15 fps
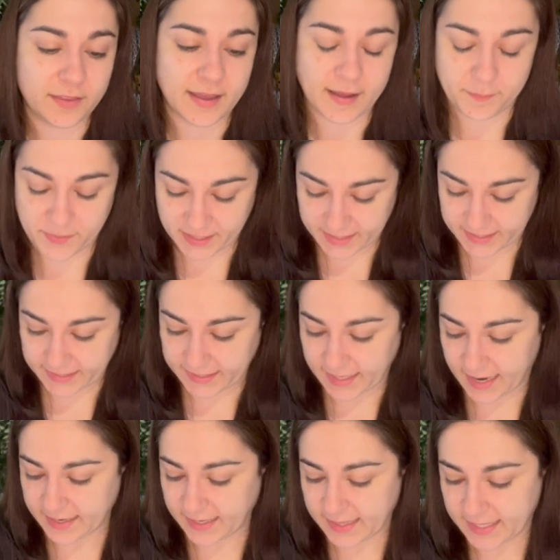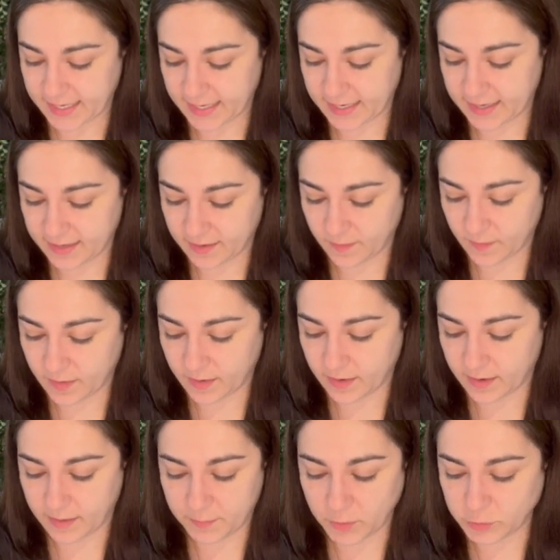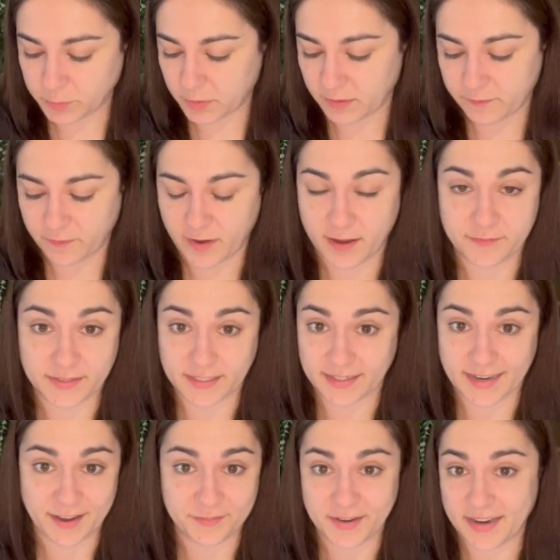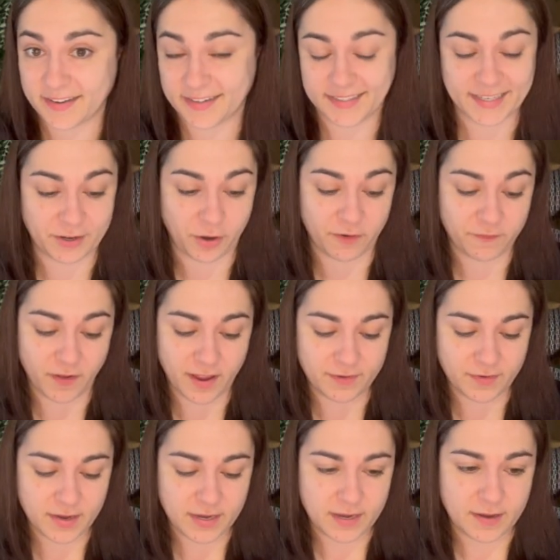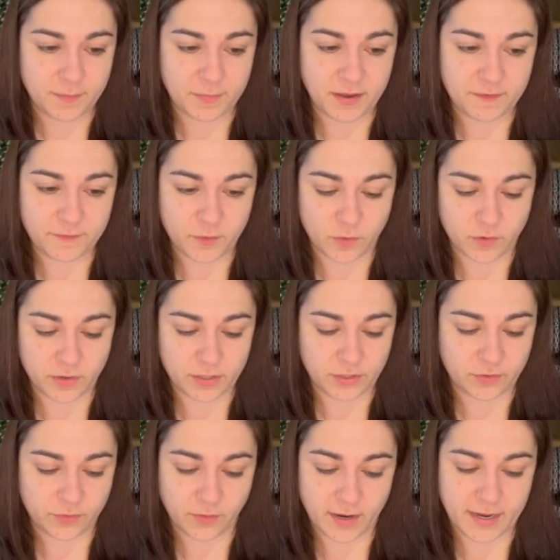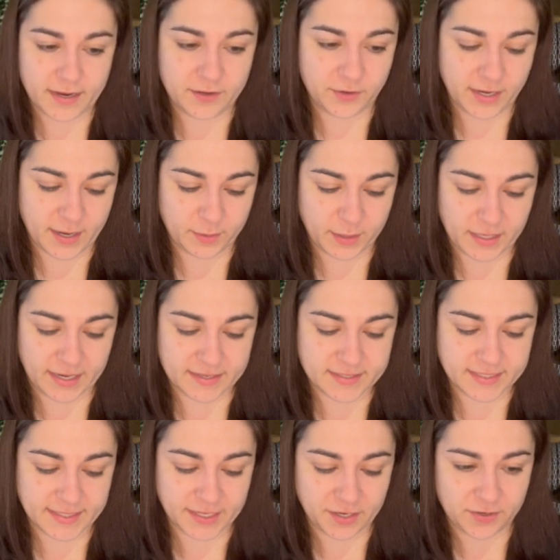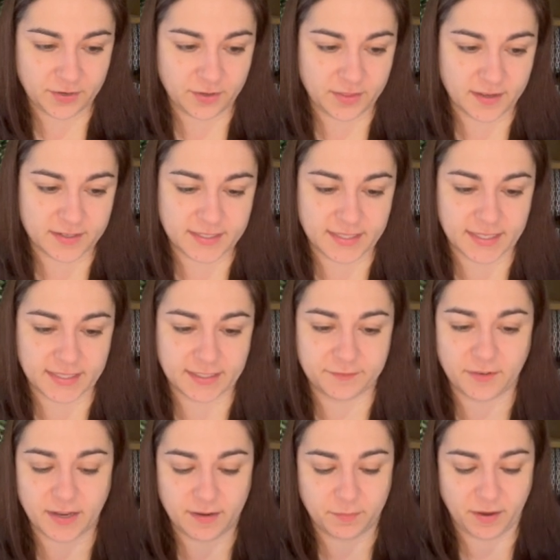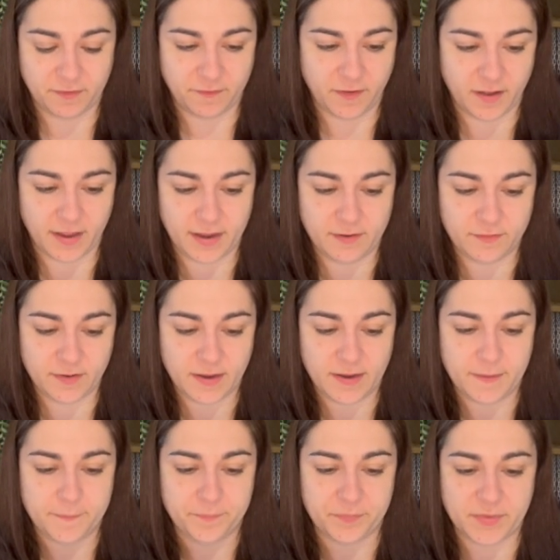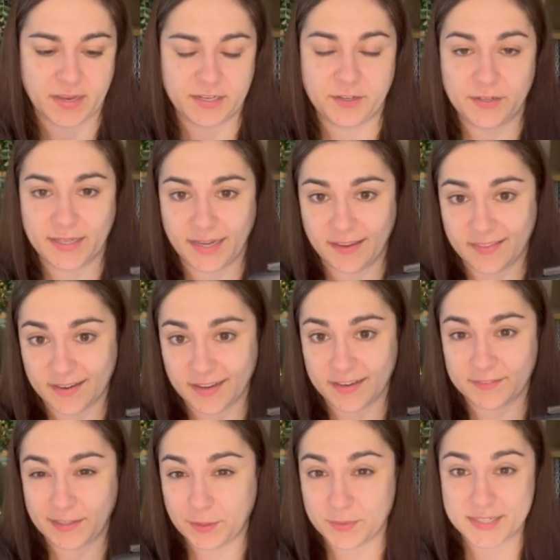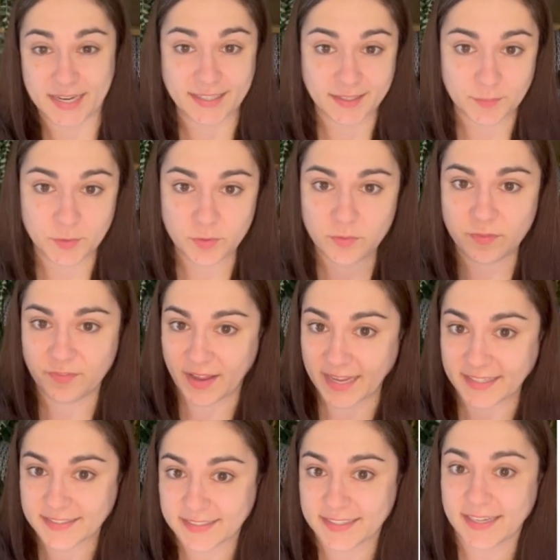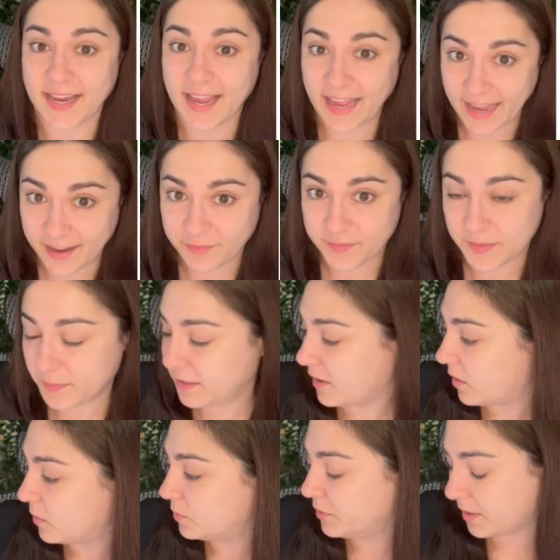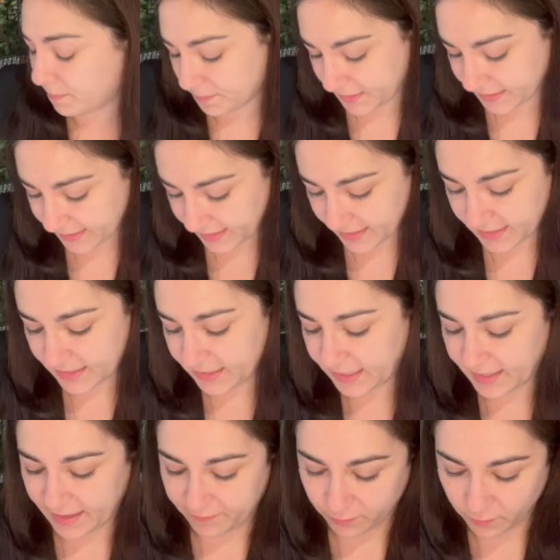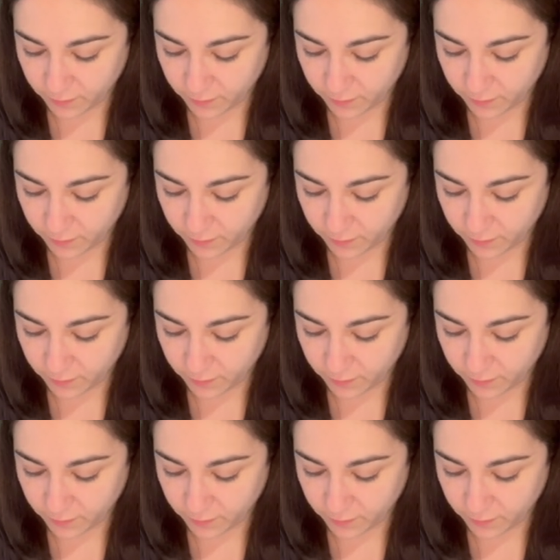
that because anything, a multiple of 5 is going to have to end in 0, 5. But if not, you try it in your calculator. So you do 36 divided by 5, and you see that it gives you a decimal. Factors have to be whole numbers, so therefore